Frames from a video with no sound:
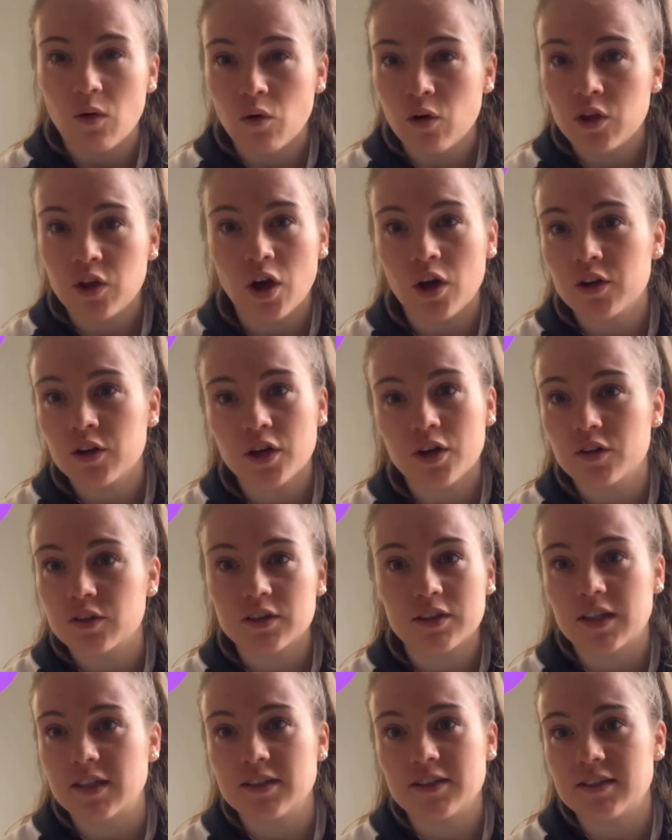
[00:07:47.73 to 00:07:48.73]
Young girls
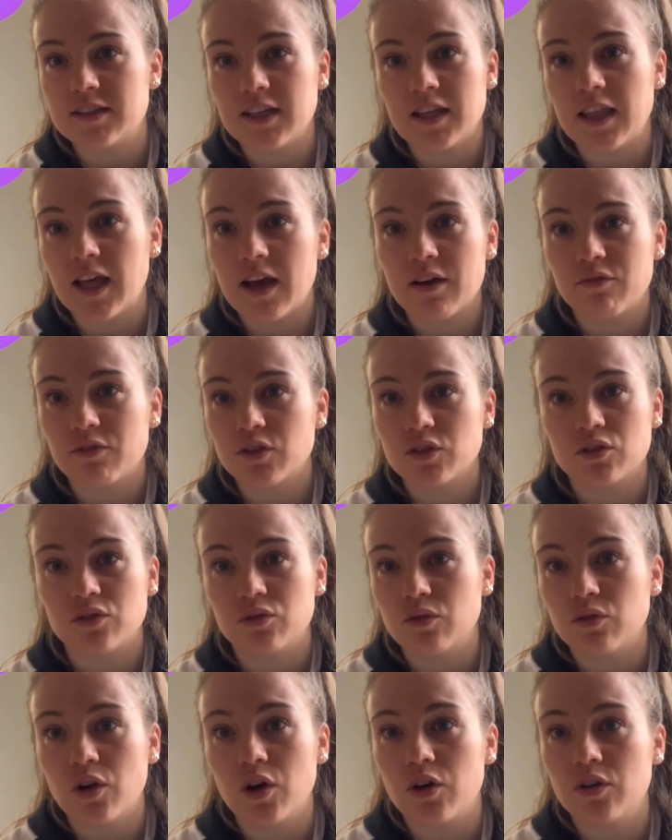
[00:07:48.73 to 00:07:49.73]
didn't see that for so
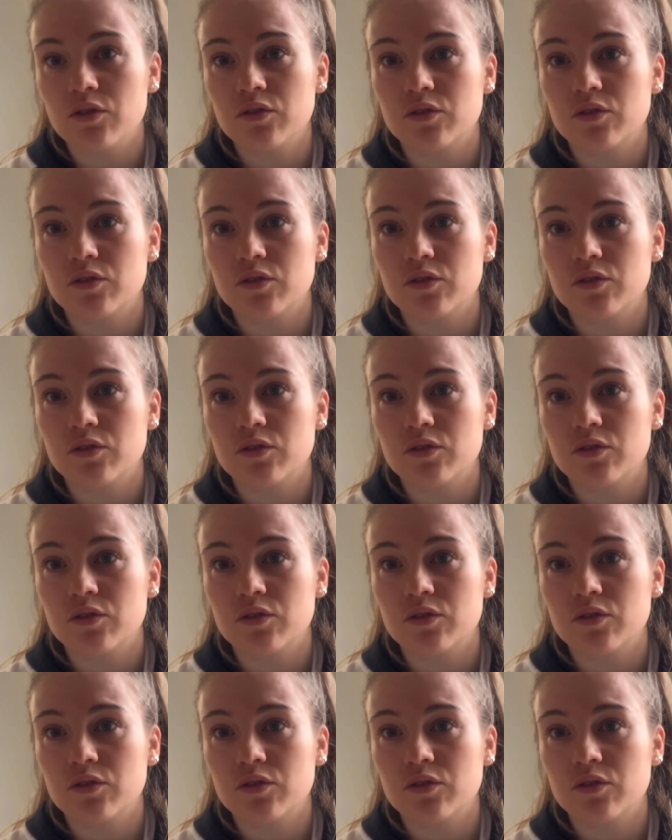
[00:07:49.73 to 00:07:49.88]
long.